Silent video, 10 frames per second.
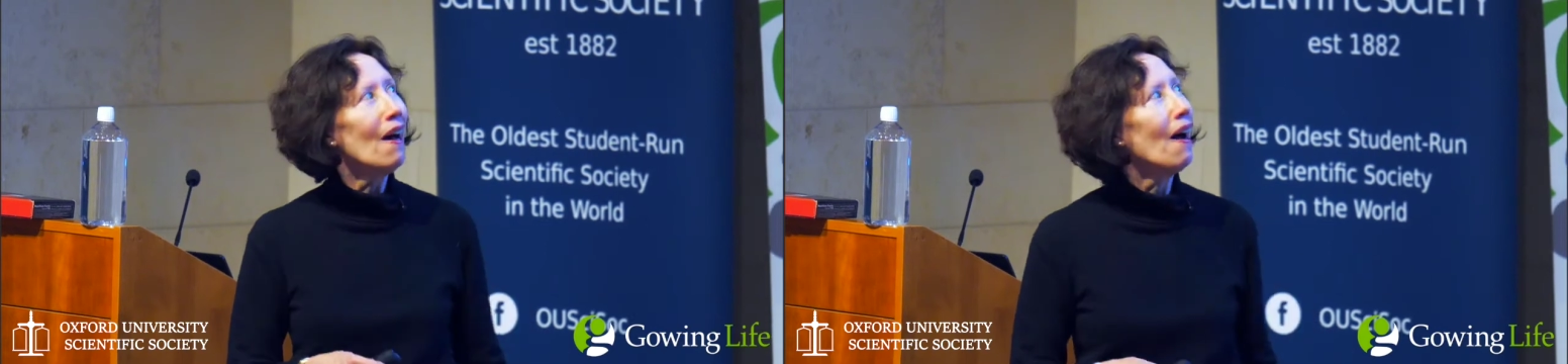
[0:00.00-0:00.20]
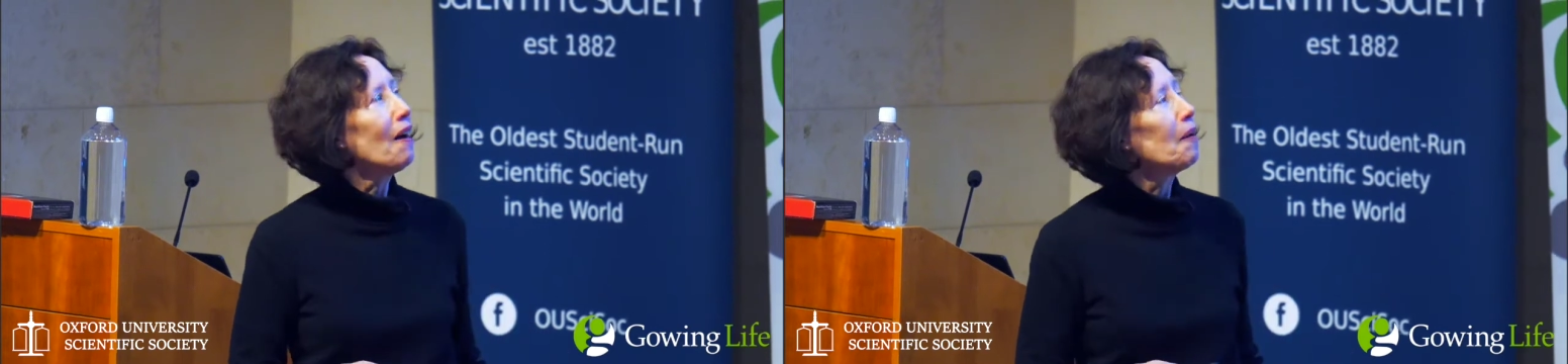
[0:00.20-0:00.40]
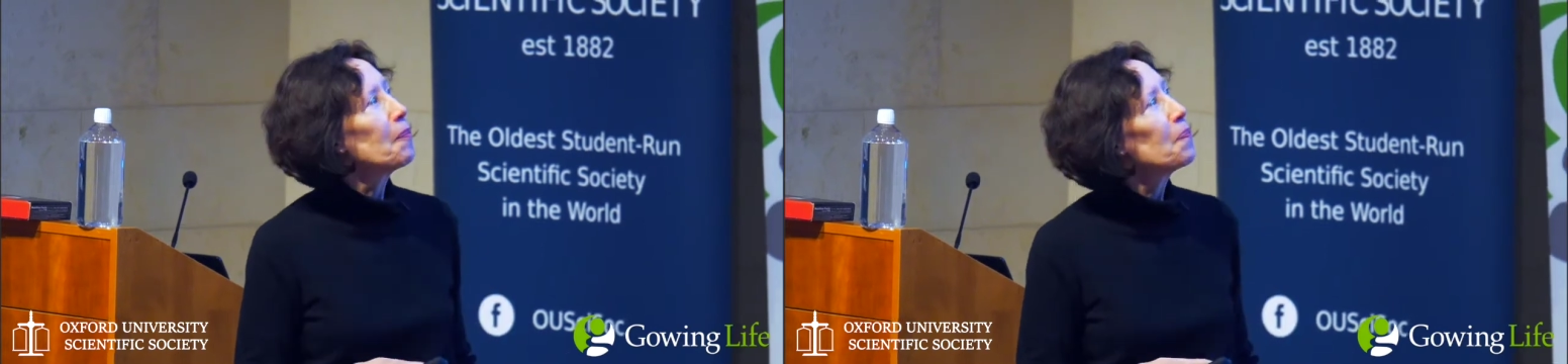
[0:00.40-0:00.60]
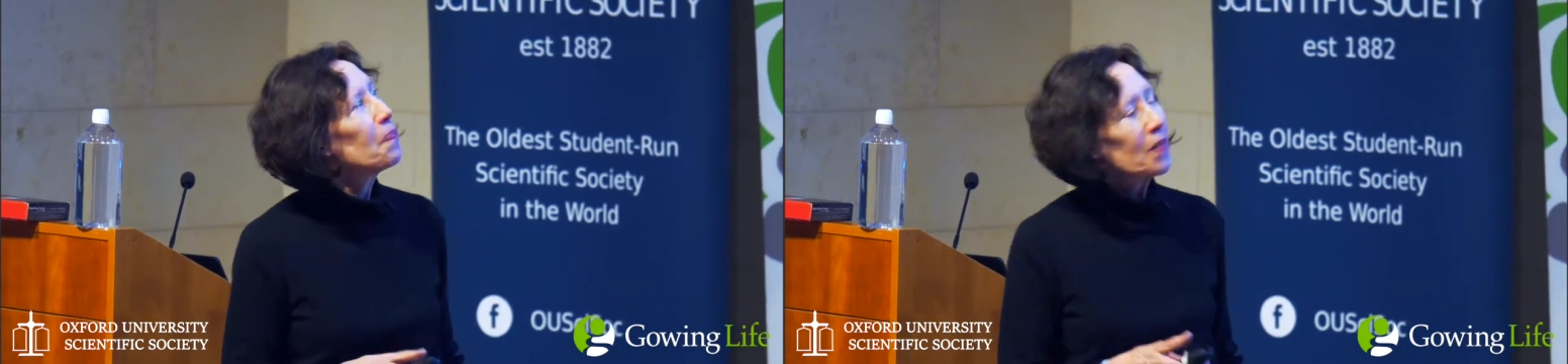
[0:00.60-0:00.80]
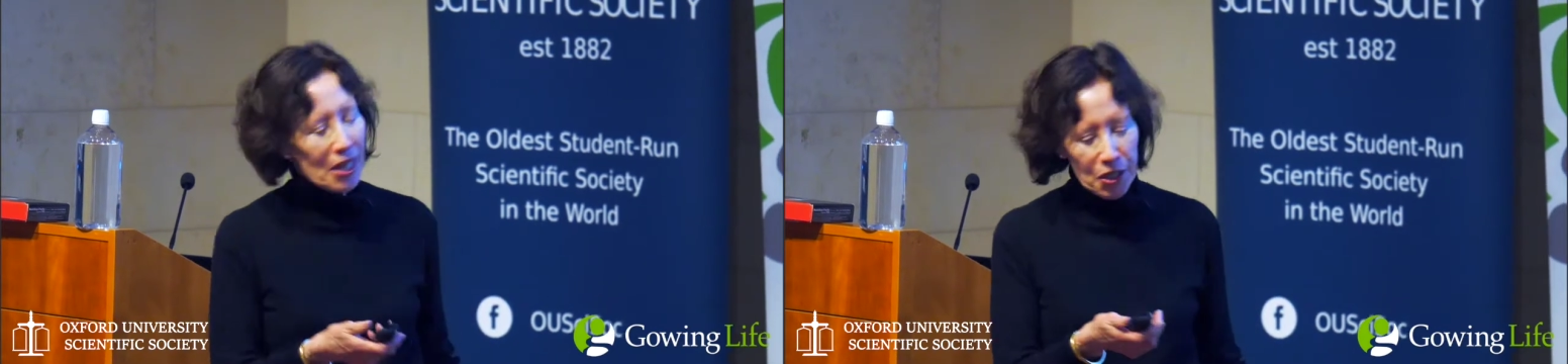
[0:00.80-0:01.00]
um,
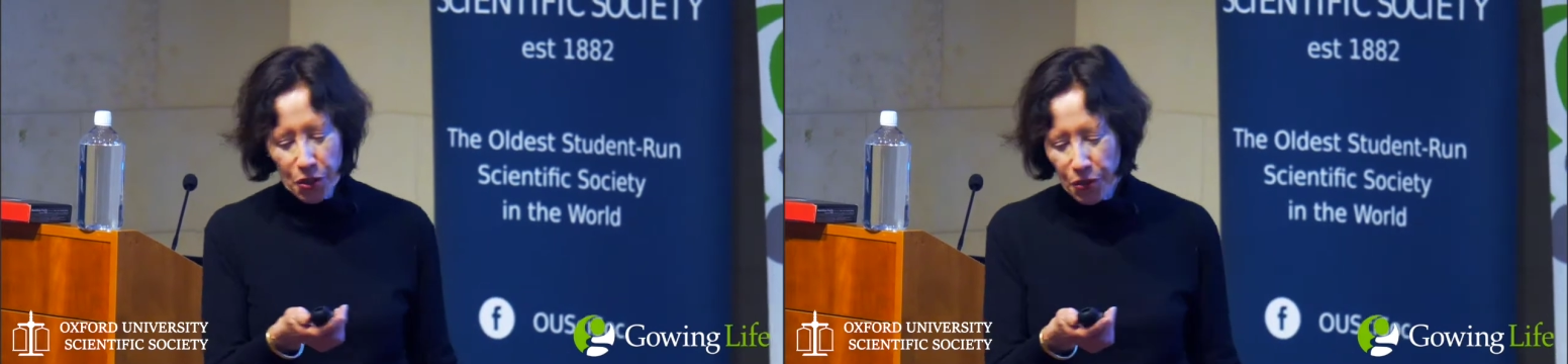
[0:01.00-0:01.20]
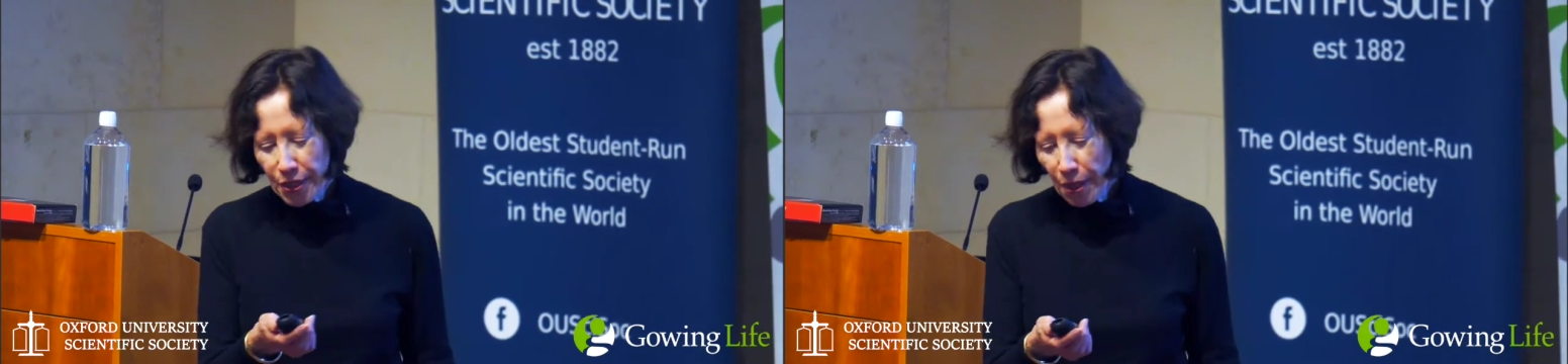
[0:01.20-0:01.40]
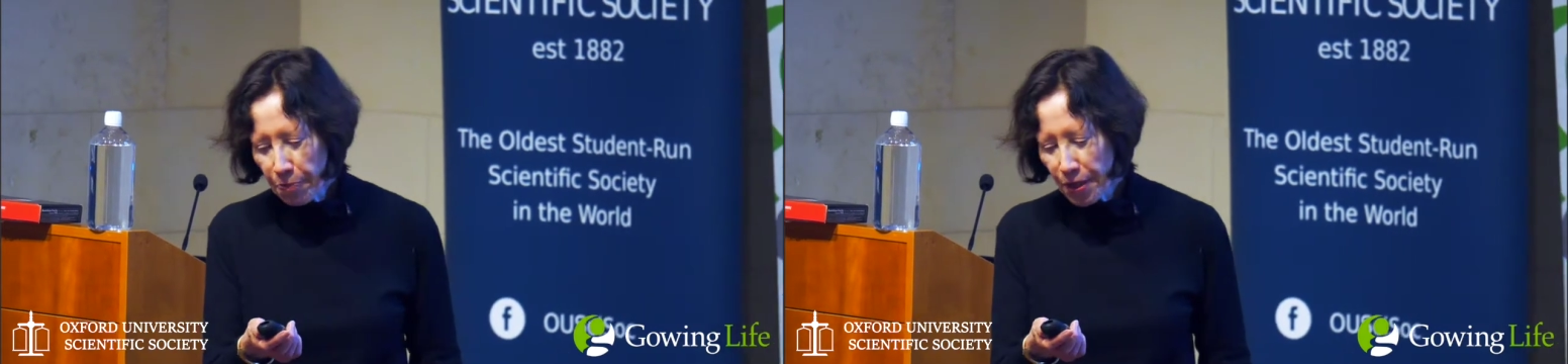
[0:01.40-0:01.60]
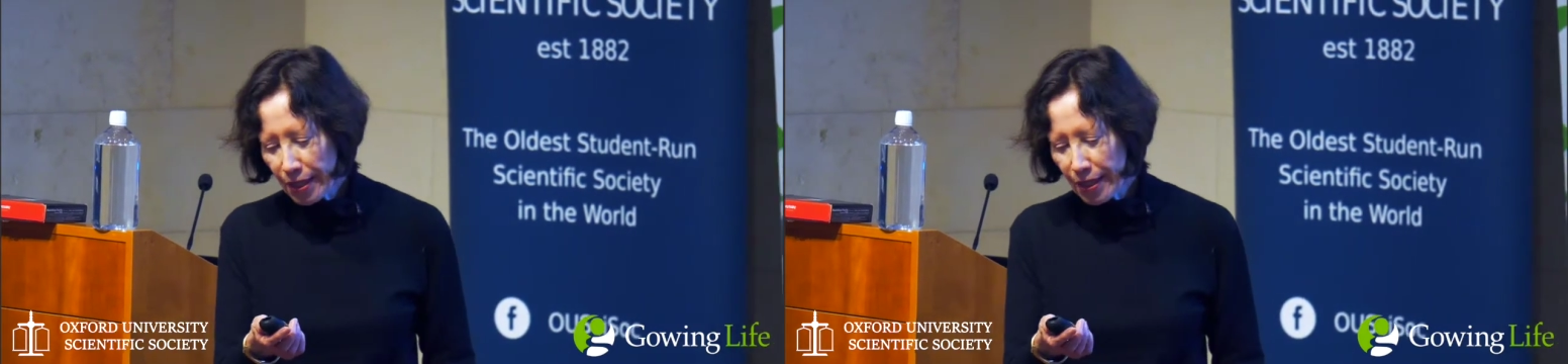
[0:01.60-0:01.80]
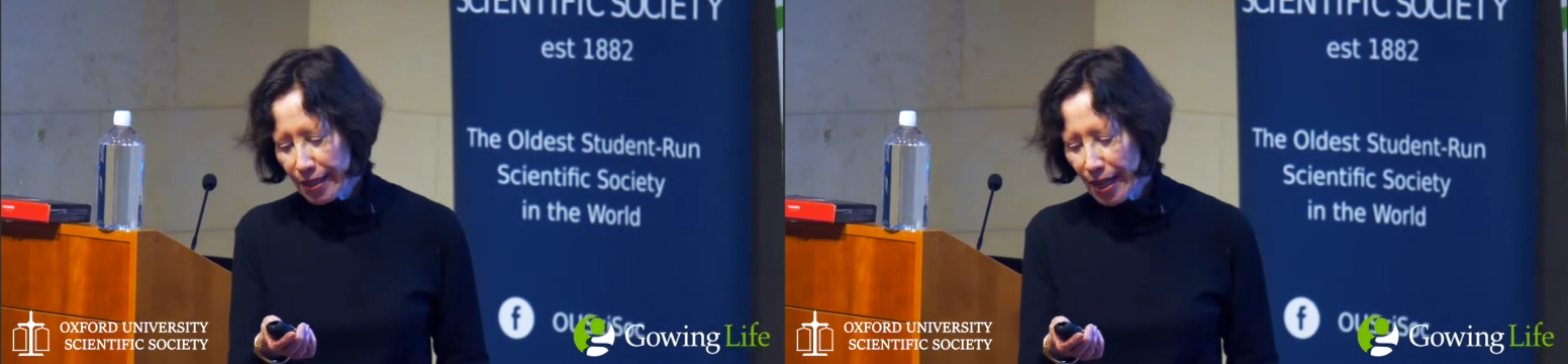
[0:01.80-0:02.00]
to
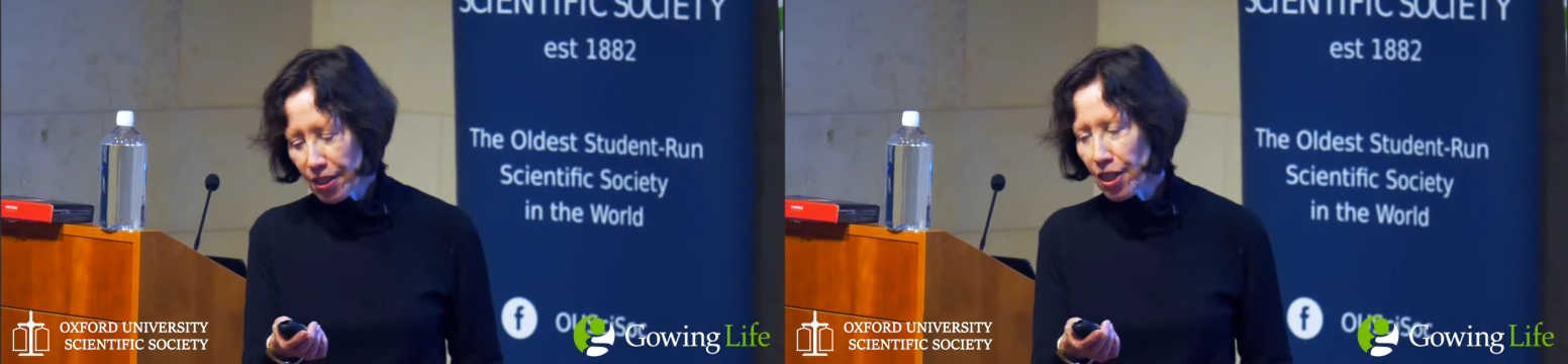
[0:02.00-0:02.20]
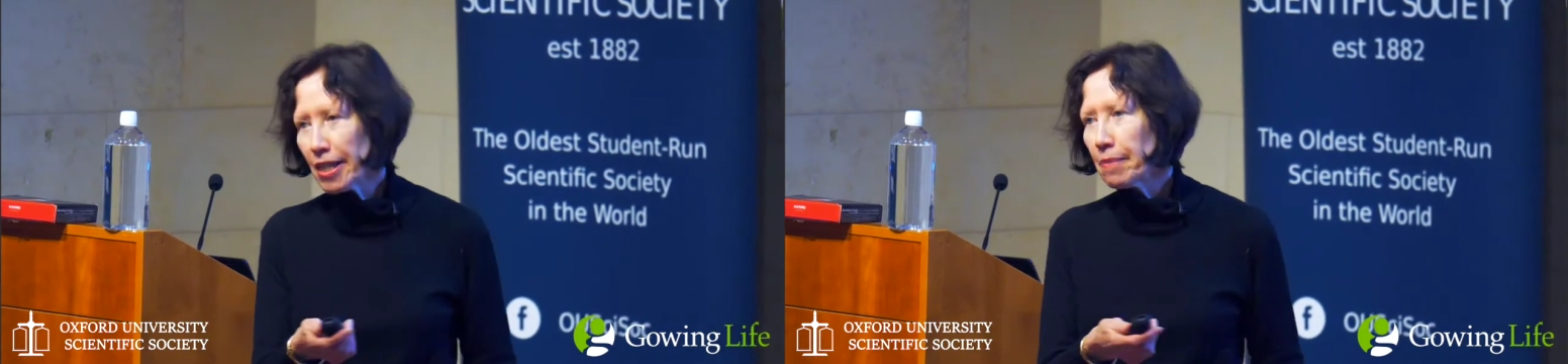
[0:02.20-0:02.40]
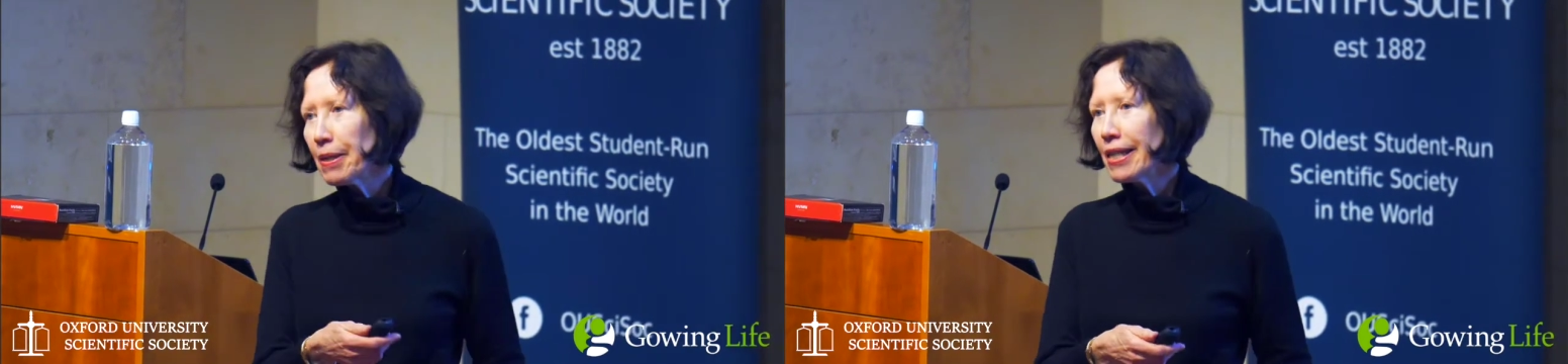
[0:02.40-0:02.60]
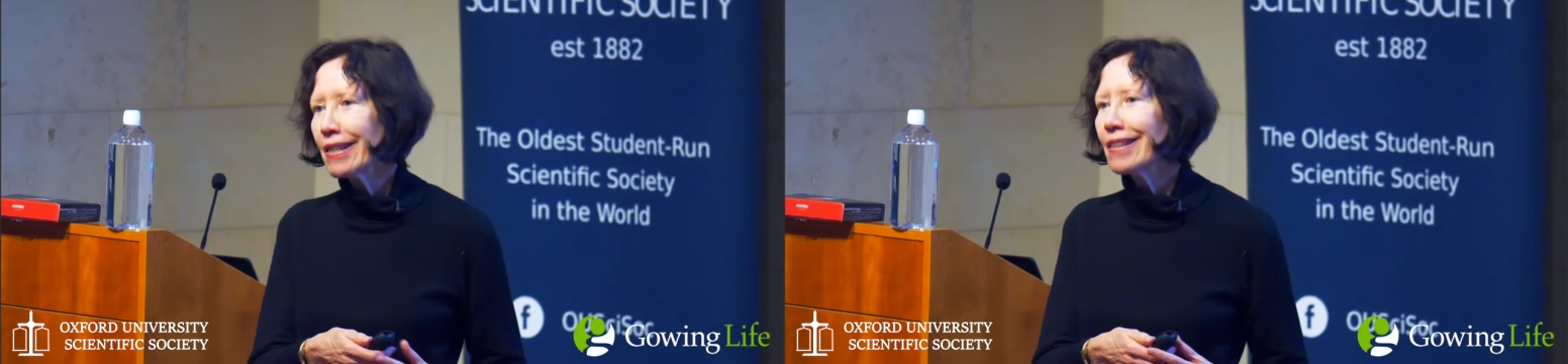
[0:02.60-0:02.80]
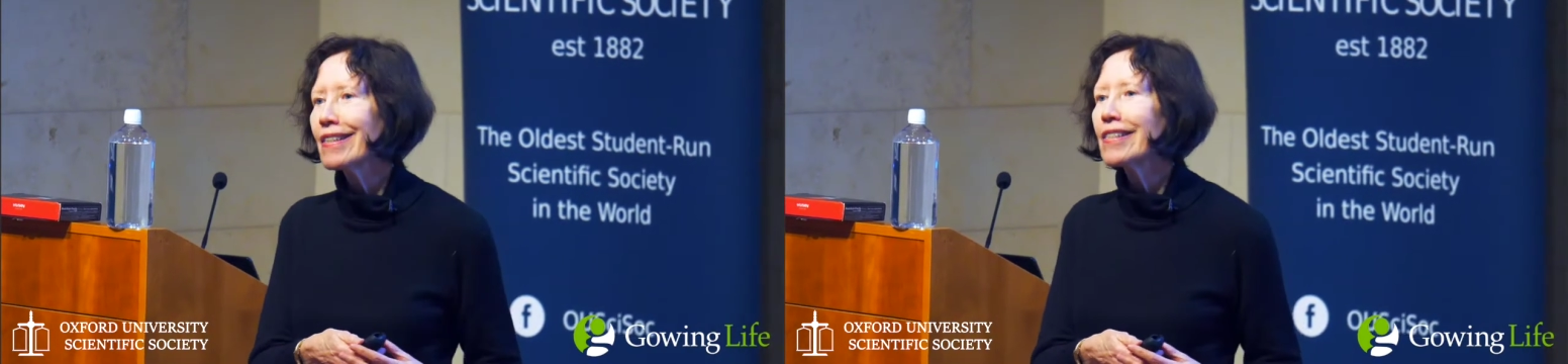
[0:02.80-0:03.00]
something that's actually
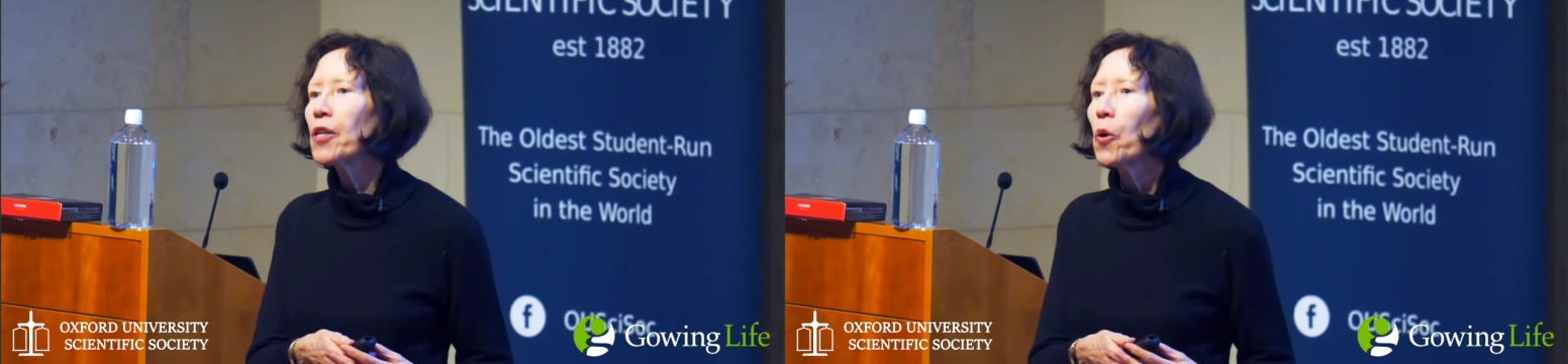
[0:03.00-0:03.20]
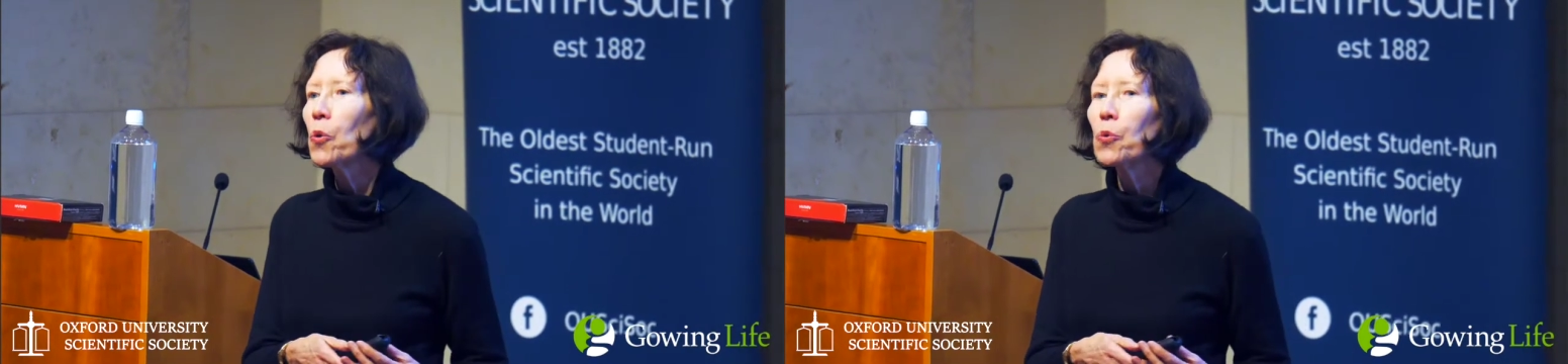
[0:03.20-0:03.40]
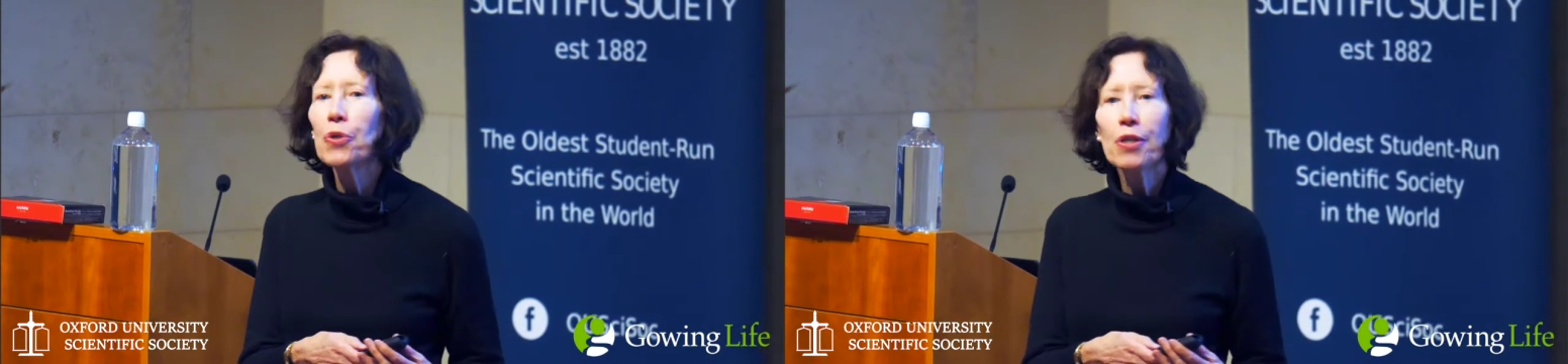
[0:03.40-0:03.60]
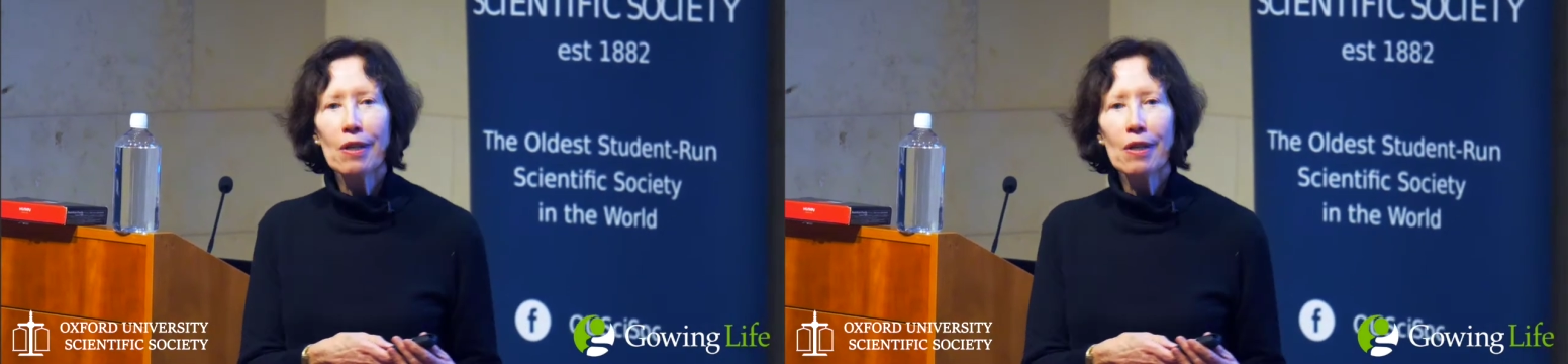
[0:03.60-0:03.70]
being sold